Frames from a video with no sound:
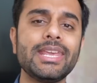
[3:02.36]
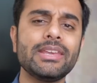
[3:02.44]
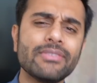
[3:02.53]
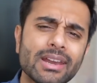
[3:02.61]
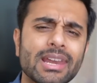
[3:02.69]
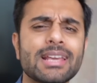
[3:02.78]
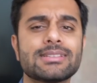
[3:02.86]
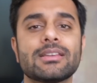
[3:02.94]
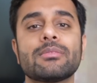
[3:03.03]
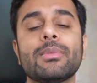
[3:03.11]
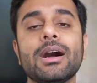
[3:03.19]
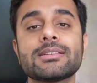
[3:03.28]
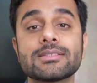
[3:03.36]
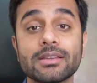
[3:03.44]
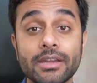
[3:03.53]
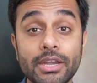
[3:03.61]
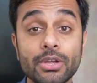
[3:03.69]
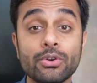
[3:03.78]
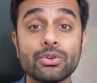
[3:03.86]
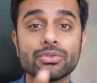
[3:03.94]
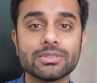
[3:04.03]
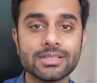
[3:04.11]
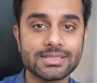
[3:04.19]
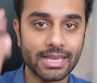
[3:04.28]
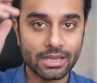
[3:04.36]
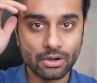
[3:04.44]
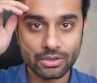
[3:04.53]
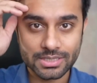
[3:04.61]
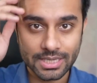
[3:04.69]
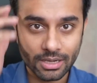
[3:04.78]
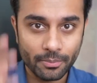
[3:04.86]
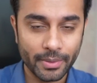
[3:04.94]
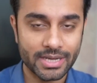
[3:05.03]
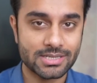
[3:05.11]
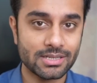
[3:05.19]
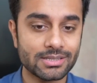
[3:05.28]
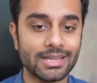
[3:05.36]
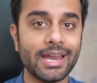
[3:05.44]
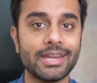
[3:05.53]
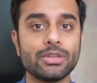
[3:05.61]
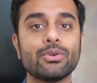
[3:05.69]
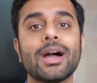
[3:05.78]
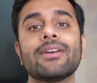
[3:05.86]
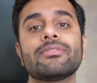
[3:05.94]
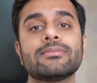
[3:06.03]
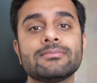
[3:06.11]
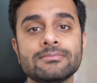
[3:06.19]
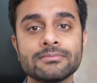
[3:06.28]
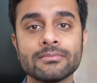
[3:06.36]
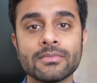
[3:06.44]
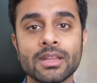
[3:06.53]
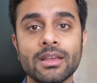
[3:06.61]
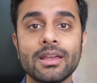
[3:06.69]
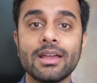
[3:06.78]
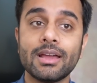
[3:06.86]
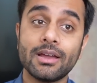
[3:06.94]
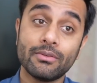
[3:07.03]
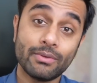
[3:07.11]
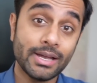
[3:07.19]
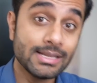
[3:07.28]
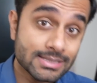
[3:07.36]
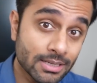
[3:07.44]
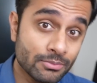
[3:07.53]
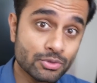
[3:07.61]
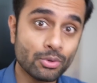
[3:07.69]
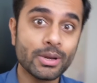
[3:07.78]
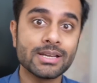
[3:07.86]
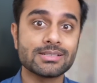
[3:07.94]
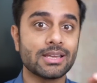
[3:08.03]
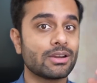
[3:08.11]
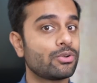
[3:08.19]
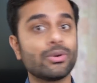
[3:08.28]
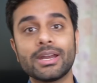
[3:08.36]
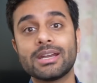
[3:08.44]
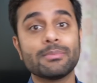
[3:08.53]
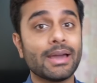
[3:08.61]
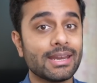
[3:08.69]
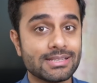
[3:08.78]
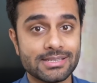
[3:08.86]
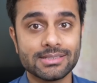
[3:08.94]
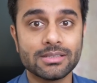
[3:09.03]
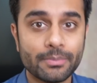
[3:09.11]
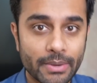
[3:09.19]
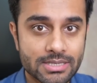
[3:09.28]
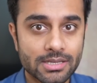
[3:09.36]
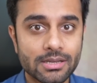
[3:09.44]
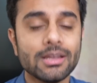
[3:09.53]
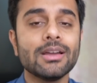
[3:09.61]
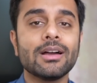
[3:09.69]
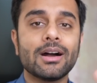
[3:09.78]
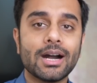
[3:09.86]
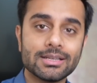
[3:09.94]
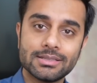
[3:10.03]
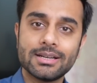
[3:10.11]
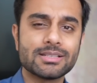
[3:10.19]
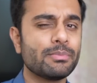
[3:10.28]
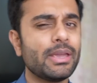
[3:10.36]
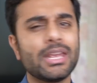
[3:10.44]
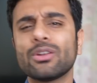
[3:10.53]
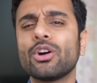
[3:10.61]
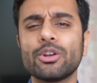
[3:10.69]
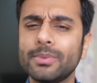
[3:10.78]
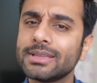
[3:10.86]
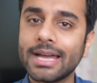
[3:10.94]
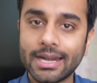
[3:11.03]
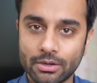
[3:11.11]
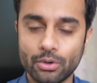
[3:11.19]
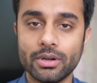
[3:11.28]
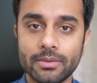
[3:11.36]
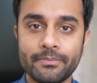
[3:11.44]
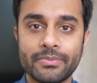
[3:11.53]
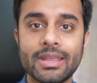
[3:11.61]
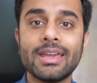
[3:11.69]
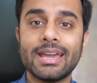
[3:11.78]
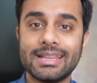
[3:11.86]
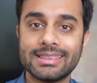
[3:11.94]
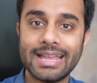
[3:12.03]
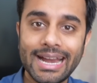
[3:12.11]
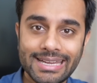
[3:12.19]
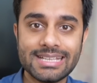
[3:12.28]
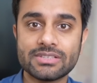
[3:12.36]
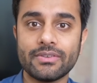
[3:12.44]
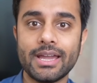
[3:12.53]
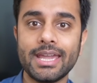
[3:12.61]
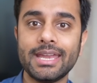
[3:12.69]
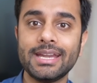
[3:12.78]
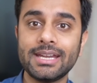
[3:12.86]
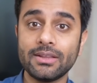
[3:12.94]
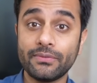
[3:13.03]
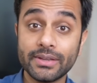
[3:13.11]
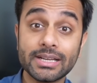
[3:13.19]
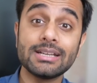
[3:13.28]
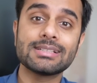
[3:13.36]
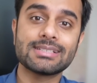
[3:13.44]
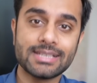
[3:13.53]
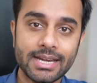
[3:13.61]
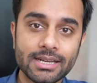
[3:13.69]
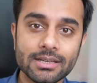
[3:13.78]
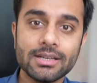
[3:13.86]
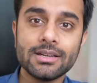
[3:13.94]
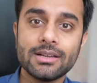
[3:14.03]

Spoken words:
even lesser marks due to the psychological pressure that you have. While some students are good at managing the pressure, others may not be that good. And that is why in difficult set,